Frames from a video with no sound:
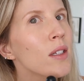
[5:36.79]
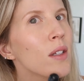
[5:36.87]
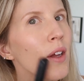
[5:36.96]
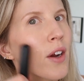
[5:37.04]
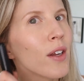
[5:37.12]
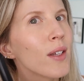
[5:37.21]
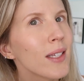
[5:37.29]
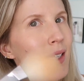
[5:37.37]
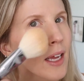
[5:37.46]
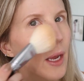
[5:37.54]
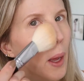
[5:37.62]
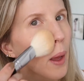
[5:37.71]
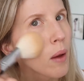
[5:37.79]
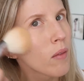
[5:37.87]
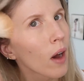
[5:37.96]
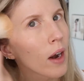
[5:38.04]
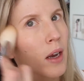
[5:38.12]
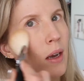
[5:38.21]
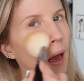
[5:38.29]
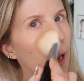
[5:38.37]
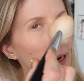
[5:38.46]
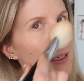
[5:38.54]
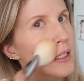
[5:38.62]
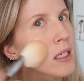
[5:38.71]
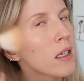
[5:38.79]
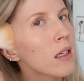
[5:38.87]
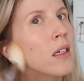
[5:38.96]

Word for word: So there you see, got a nice